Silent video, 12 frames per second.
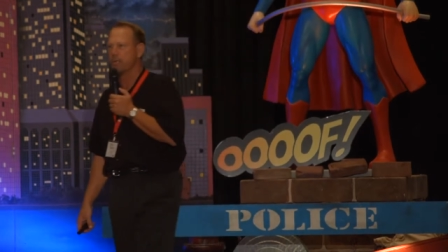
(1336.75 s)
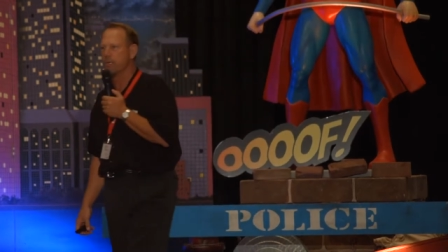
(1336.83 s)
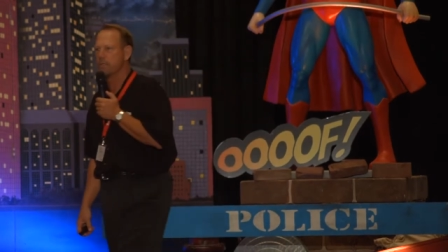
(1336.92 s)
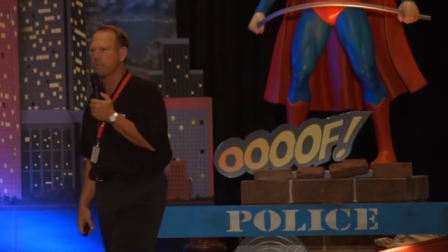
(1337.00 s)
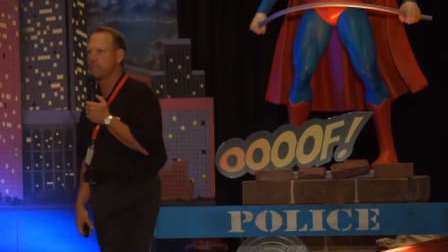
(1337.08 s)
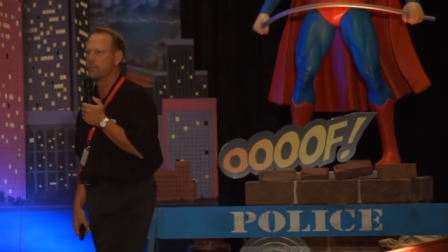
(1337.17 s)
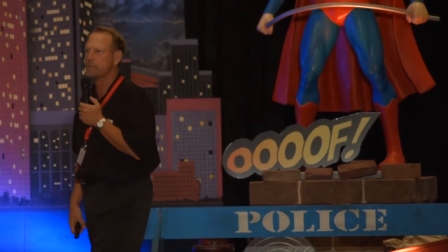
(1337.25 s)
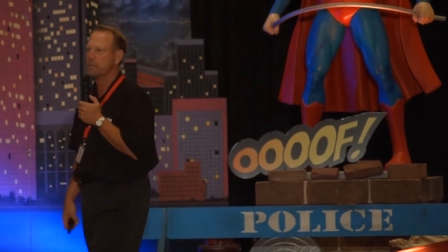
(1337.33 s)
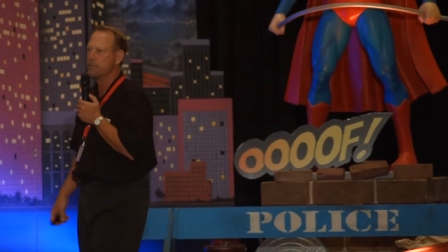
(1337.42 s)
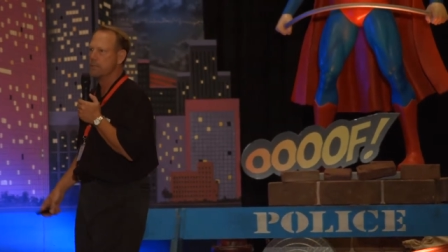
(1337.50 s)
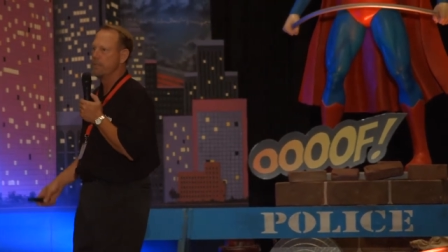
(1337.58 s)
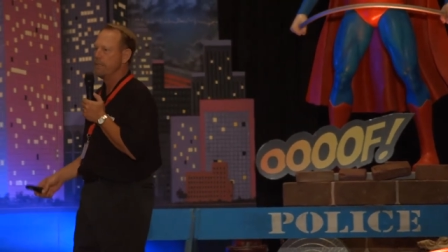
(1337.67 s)
girls.
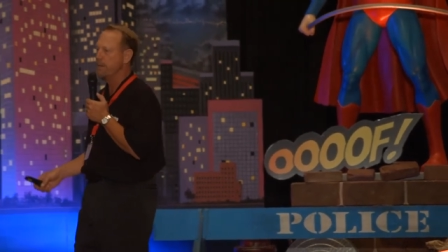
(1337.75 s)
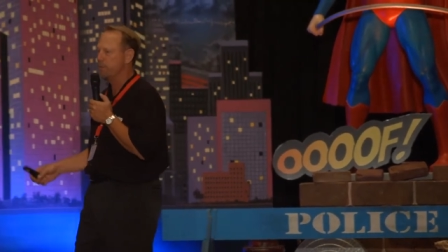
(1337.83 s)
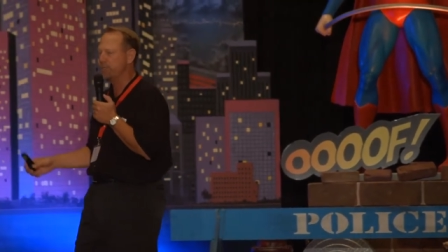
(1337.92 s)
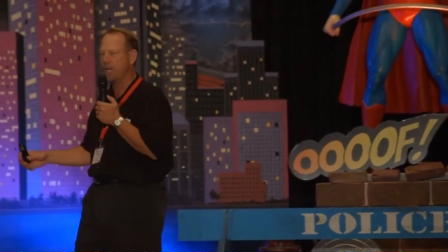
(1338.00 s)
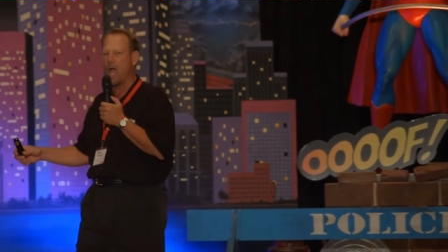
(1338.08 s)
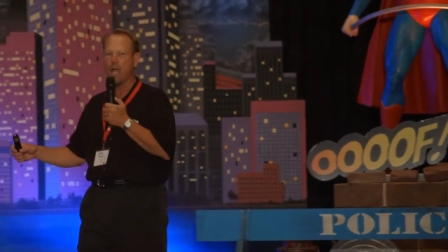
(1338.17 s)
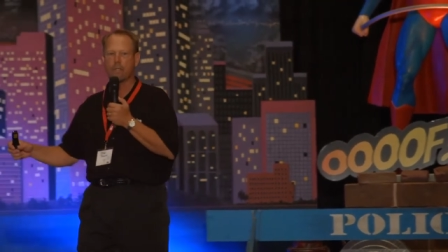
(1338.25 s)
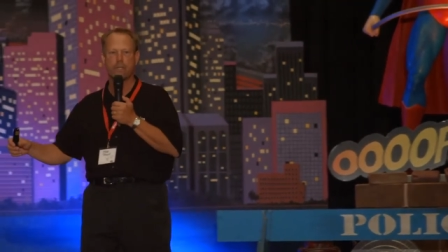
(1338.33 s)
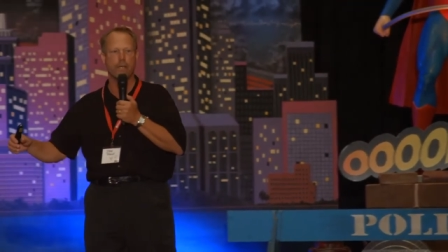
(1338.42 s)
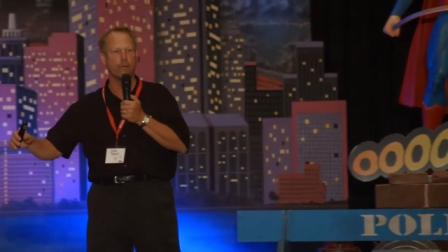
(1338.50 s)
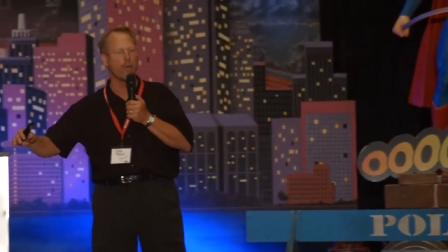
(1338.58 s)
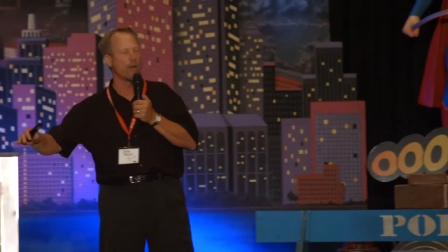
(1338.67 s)
They were jocks.
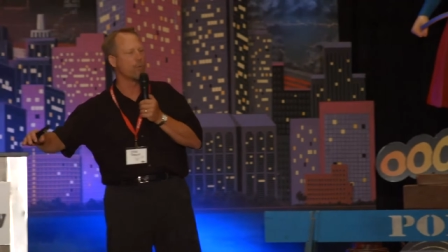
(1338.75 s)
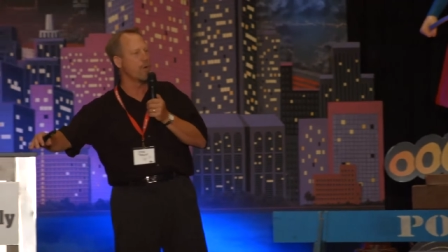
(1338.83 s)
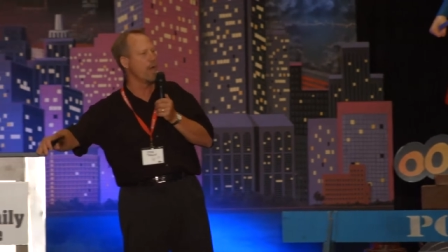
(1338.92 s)
They knew how to